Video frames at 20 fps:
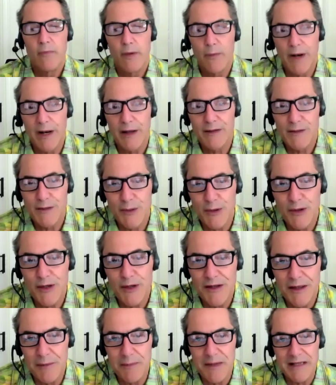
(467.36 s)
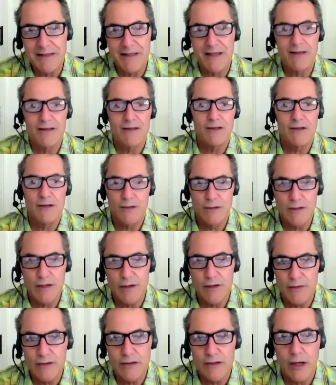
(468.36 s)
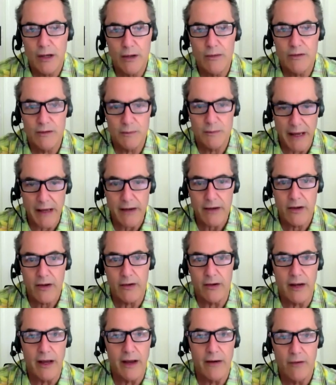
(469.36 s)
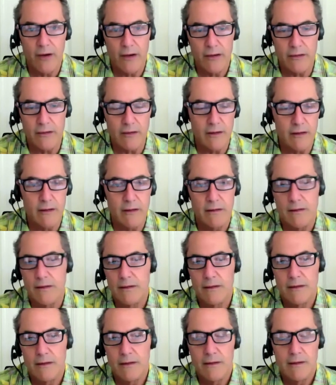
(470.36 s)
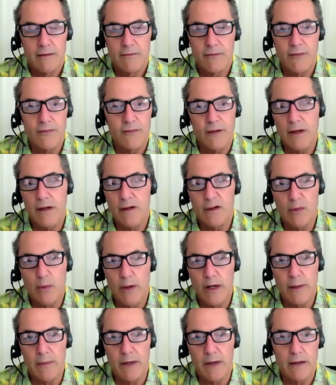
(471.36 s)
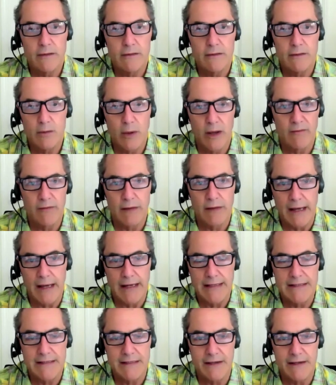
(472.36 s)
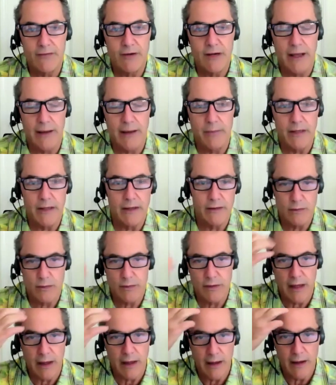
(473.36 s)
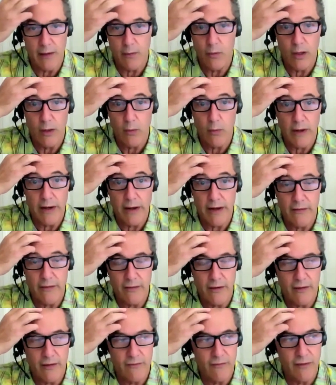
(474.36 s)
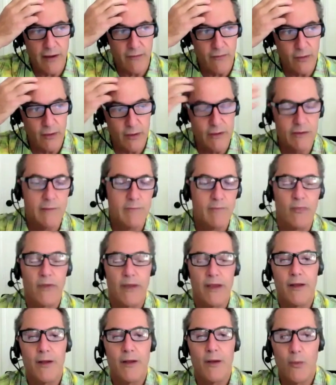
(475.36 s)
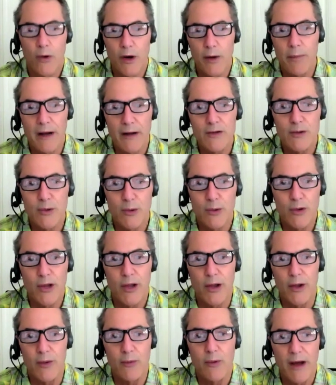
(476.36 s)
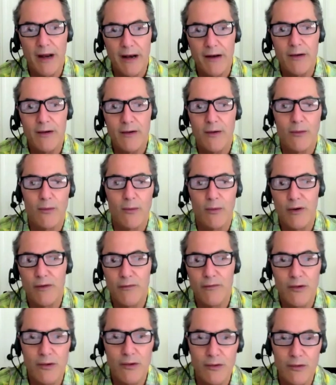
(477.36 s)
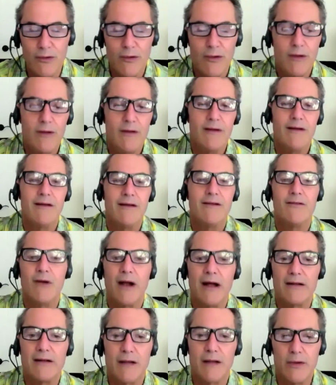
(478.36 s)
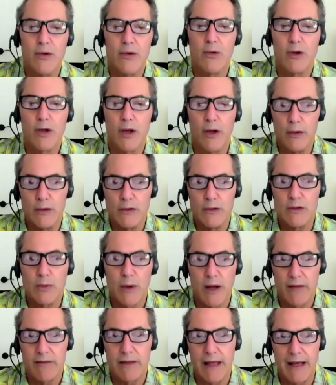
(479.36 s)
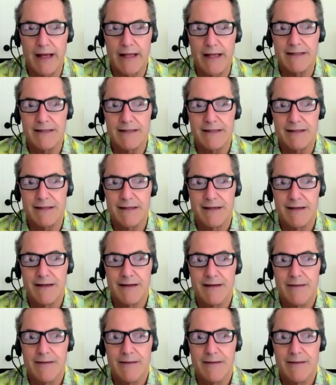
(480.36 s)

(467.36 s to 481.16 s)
when I was talking to them, I said, you know, Surfer's Code was my code. I wrote it in 15, 20 minutes, 12 lines. Every line begins with, I will, 105 words. What about your code? Why don't all of you write down your codes, 12 lines,